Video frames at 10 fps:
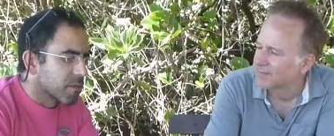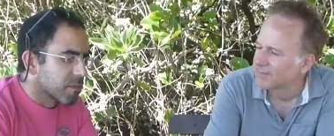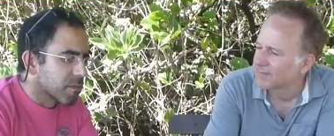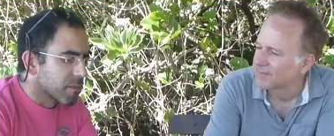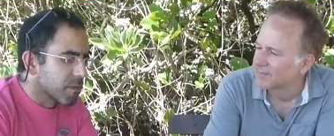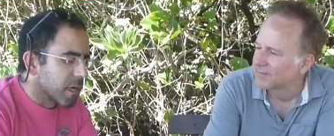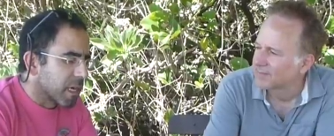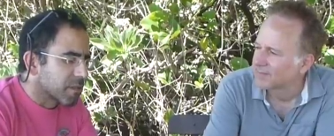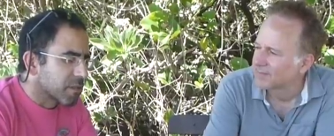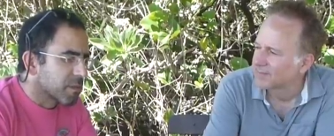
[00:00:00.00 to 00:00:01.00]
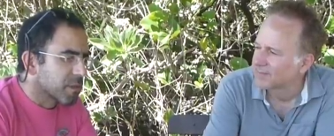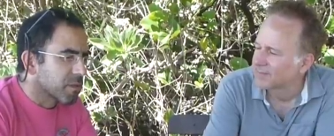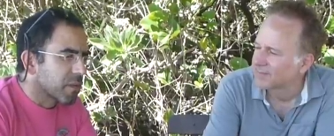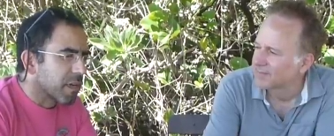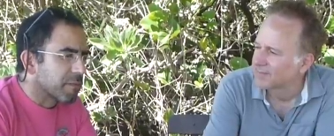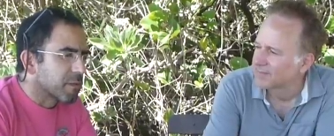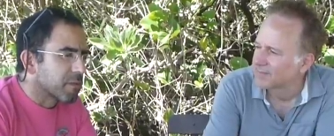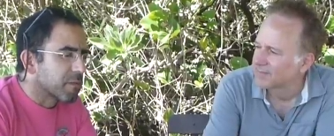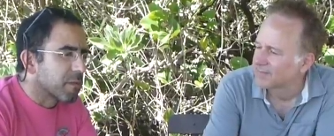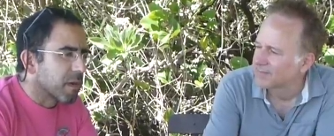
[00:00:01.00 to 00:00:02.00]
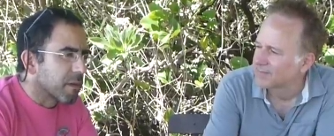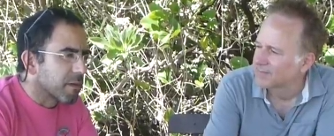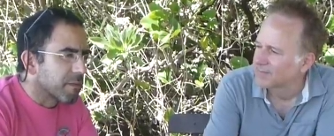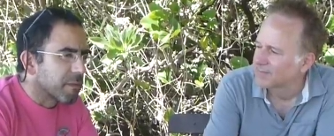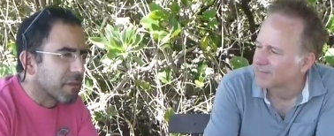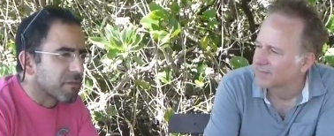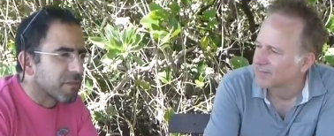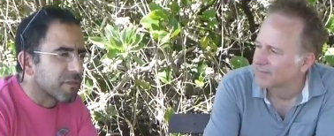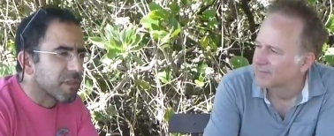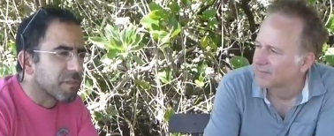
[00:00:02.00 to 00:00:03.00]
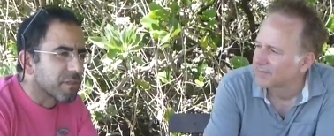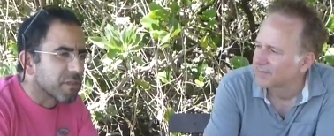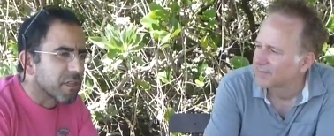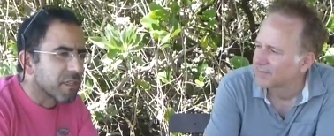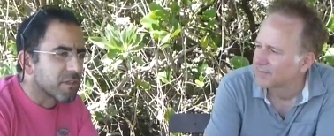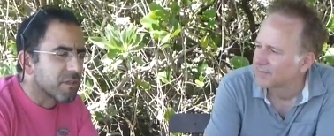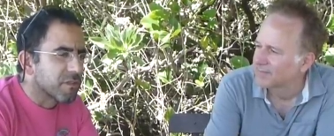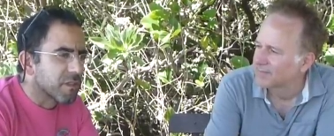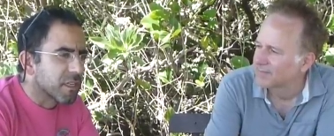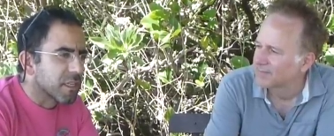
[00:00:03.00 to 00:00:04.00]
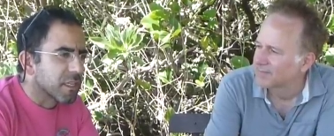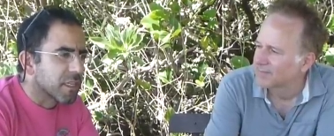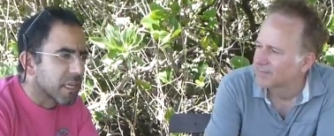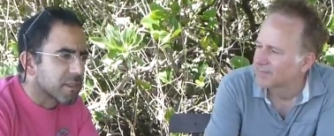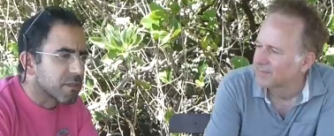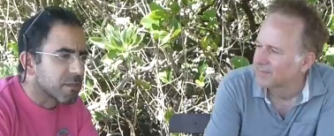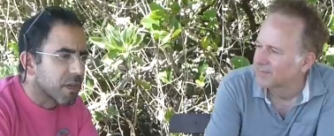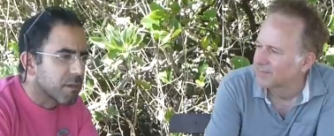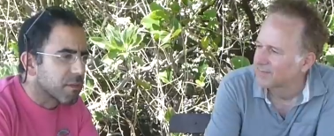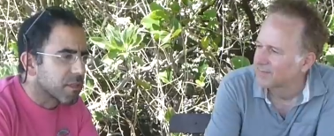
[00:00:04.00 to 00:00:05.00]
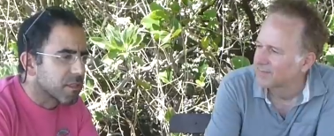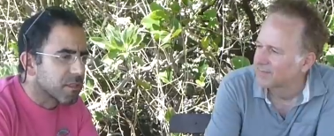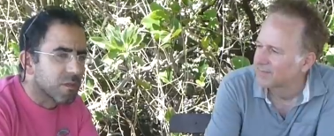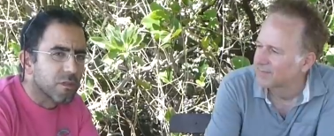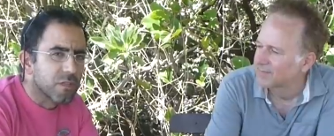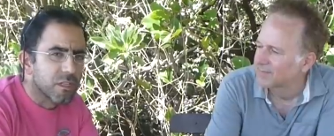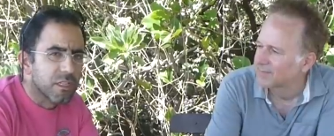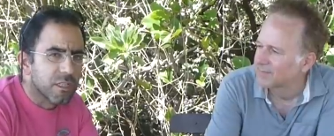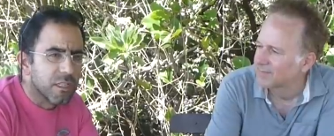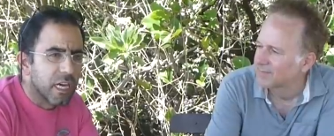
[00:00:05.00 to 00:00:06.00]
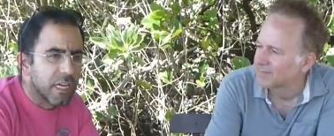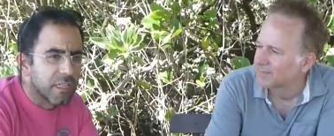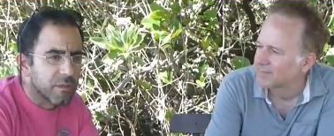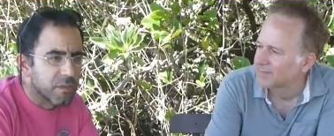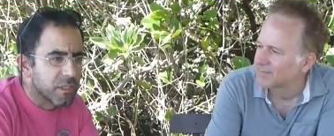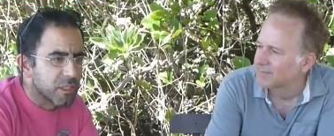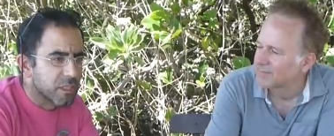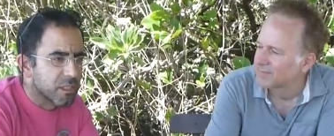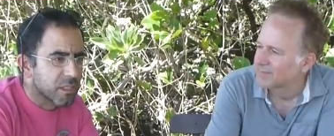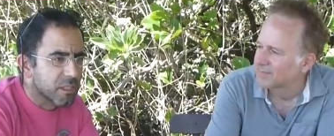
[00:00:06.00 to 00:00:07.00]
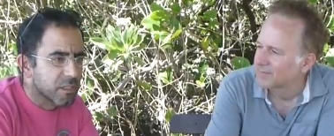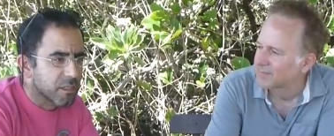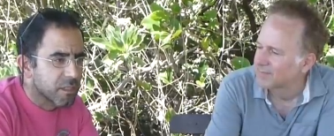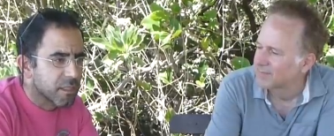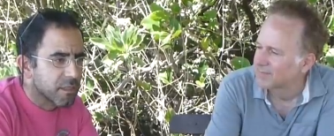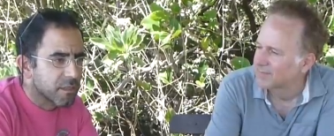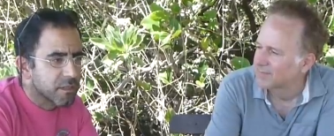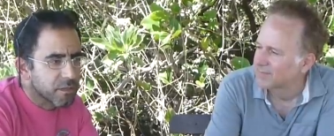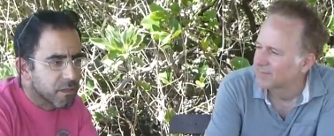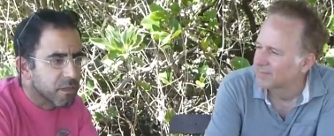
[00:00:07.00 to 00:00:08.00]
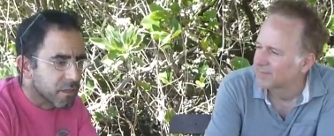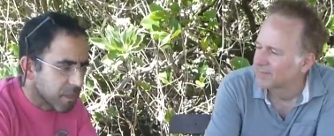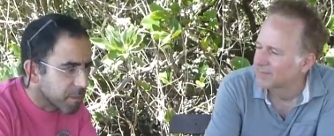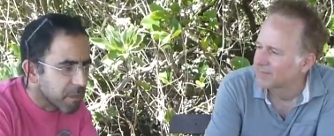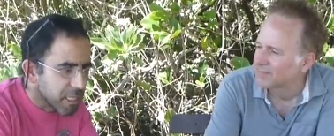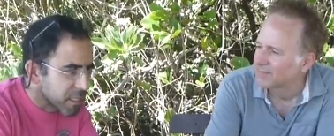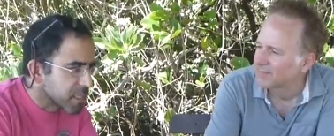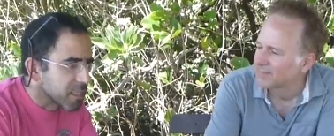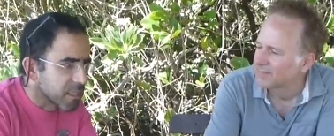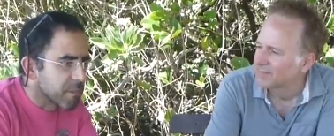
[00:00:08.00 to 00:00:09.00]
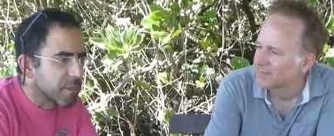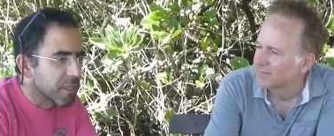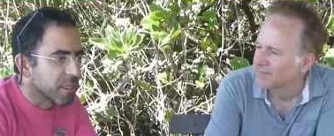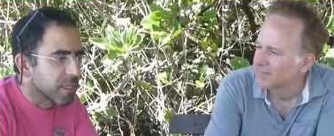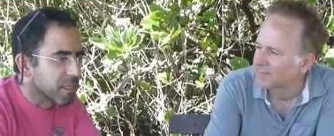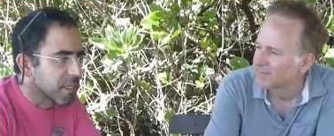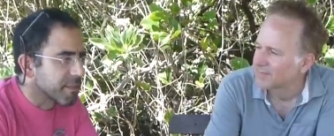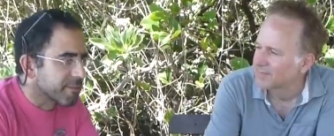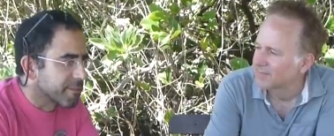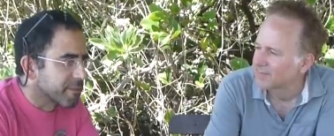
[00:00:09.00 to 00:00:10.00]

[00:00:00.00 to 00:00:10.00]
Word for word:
Speaker 1: to attribute up to about 50% of the calcium carbonate dissolution at night, which, as you can imagine, it's a big, uh,